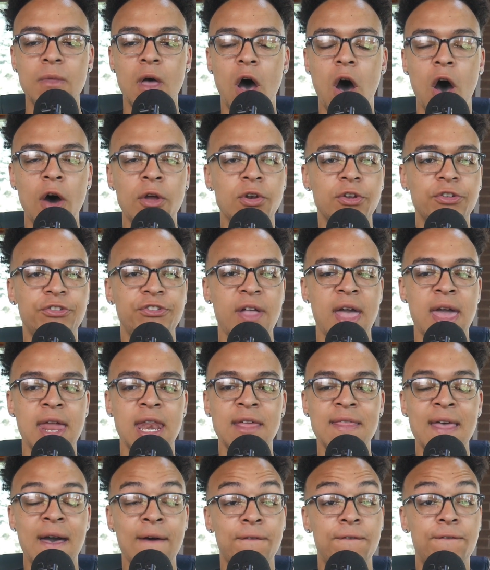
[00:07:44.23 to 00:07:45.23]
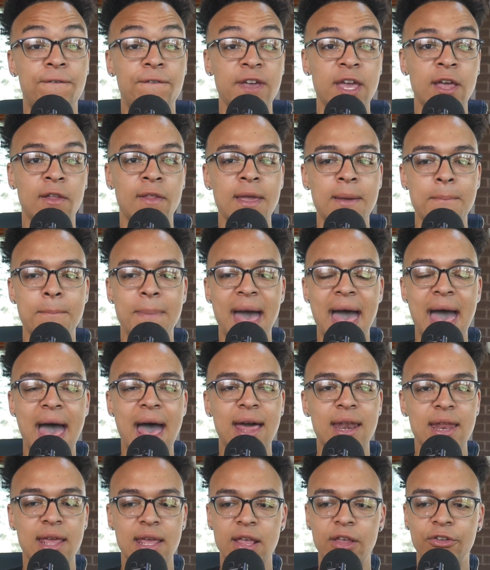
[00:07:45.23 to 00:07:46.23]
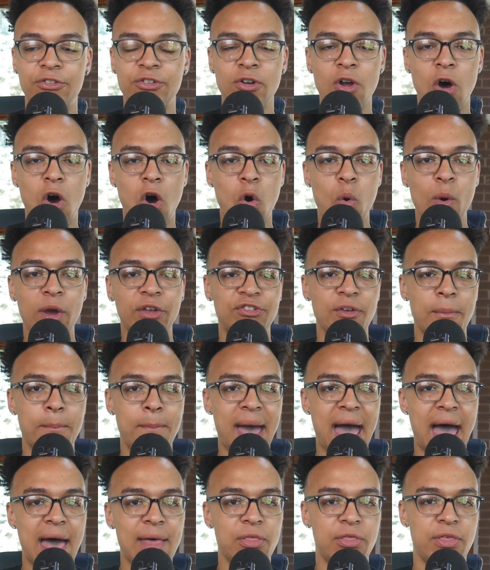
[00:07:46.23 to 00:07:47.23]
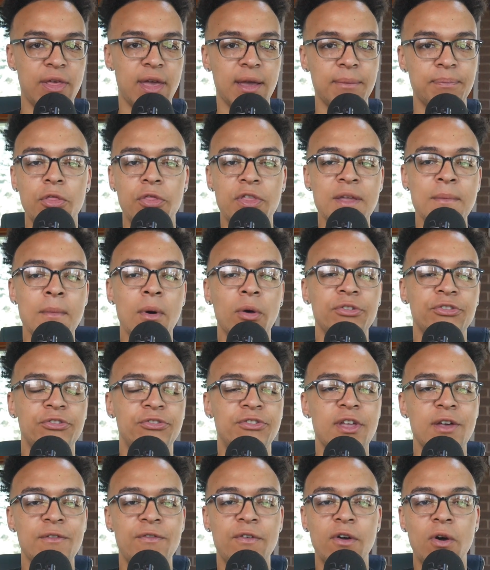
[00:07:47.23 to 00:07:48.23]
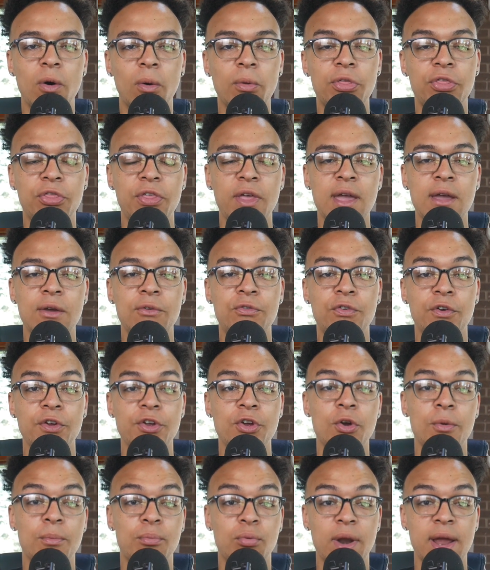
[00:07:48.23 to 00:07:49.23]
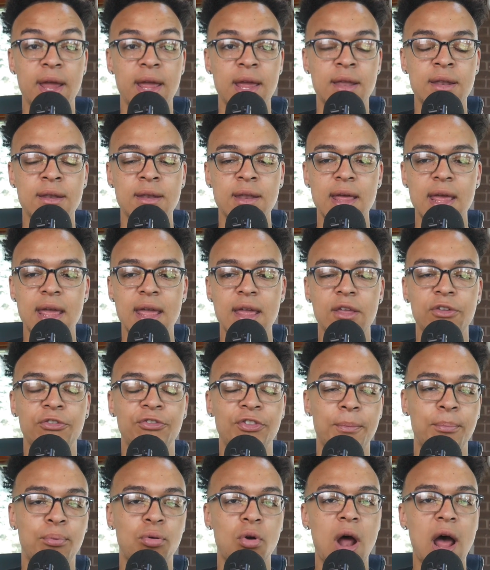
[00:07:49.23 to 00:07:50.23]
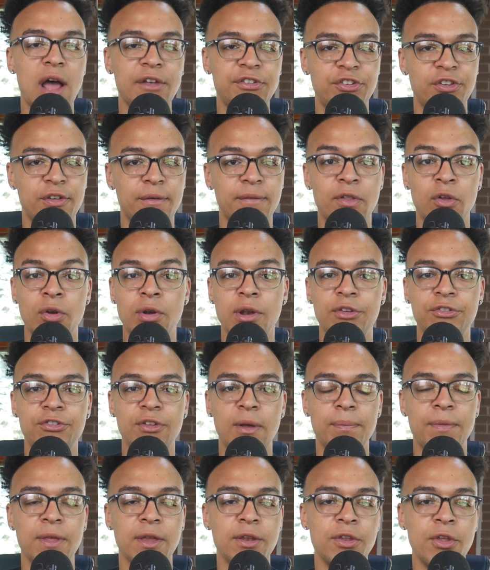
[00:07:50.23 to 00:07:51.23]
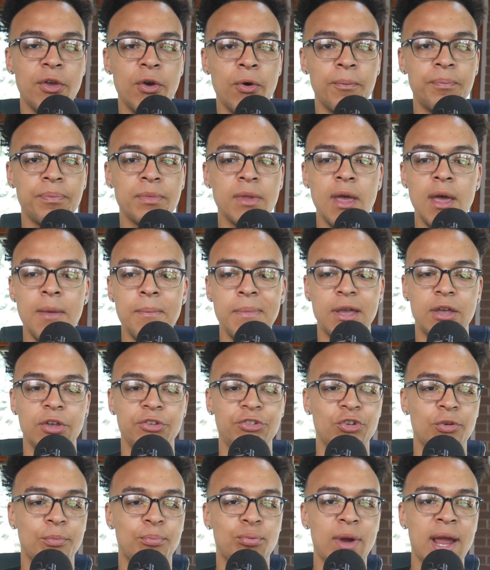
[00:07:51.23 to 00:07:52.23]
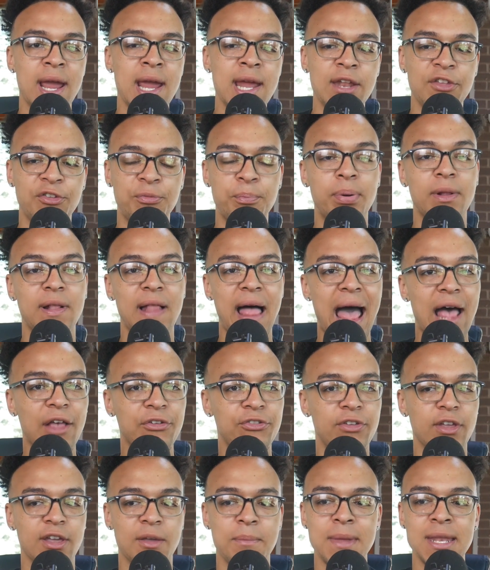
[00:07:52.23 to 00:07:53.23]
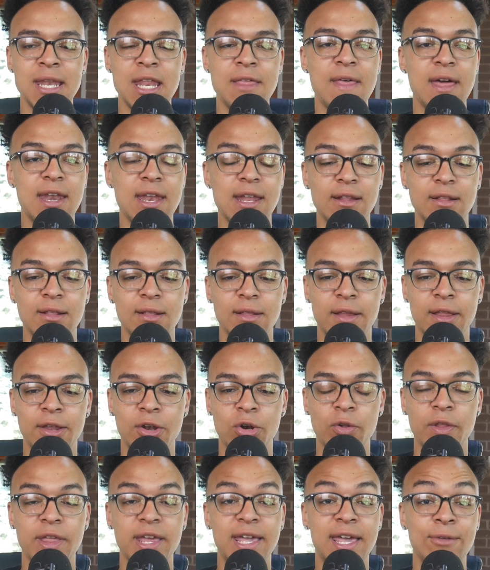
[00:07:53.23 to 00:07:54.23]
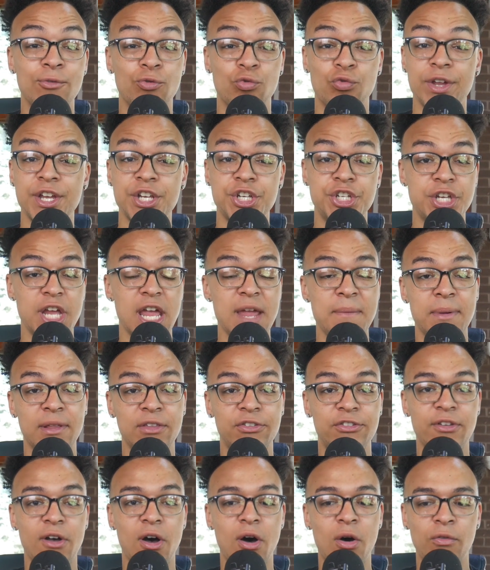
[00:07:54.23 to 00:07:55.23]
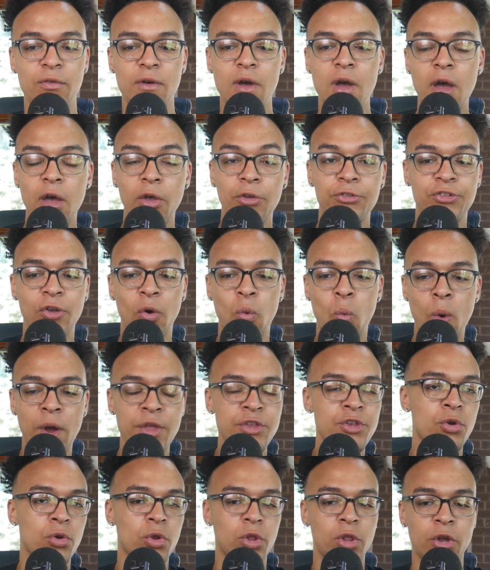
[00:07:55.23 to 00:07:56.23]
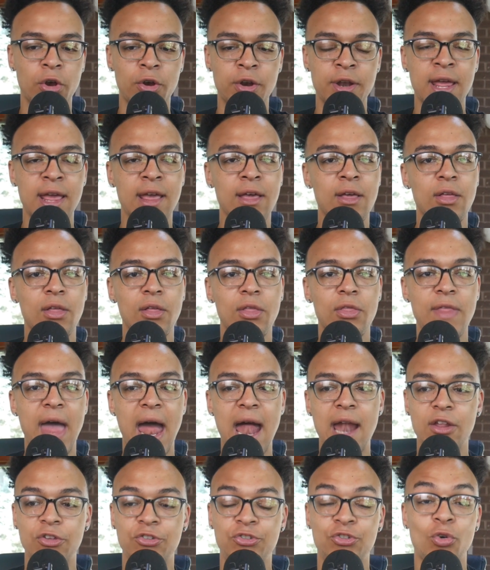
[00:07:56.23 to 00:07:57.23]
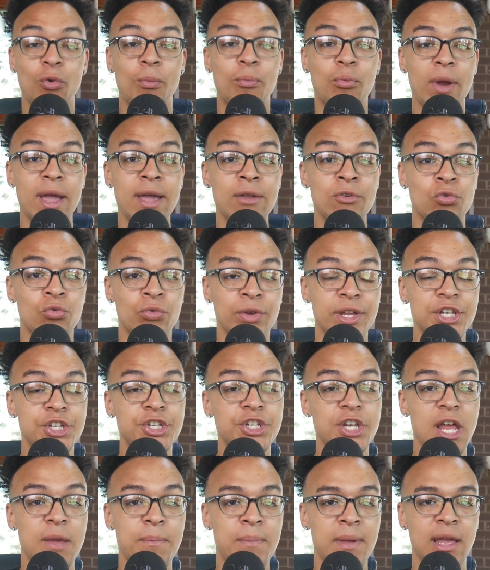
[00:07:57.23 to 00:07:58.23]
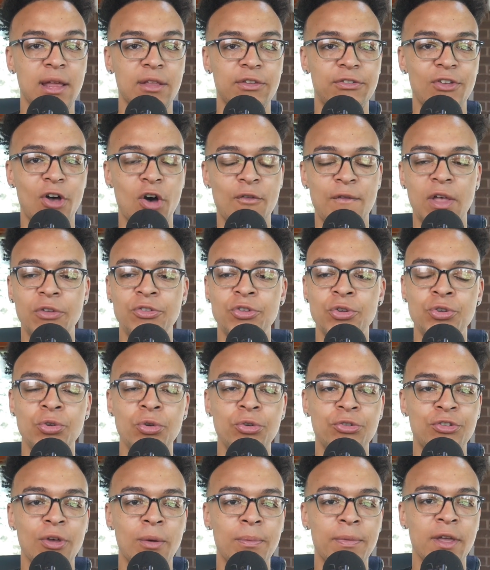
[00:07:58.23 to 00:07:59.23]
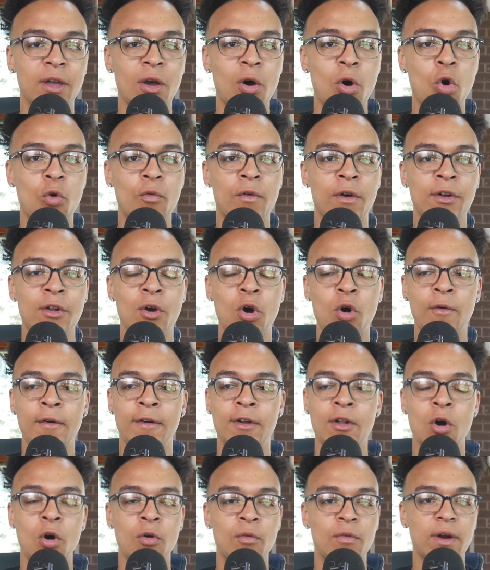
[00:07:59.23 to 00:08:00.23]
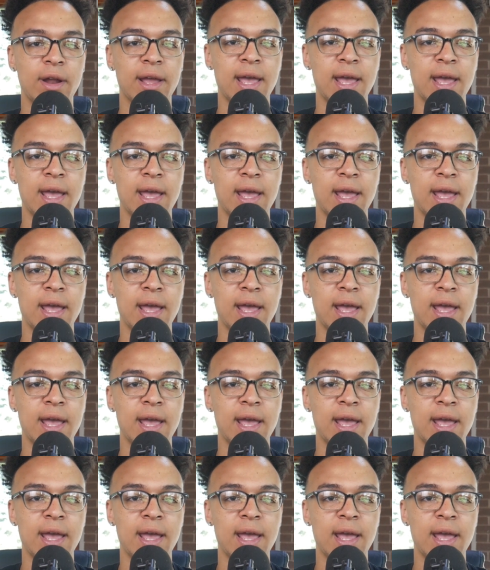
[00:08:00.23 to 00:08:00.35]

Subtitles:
understanding that feeling bad isn't always a bad thing. The most difficult thing for your brain is the process of learning something new, because your brain is plastic, meaning that it literally can reshape itself. So when you're learning, that is your brain reshaping itself. As you do something over and over and over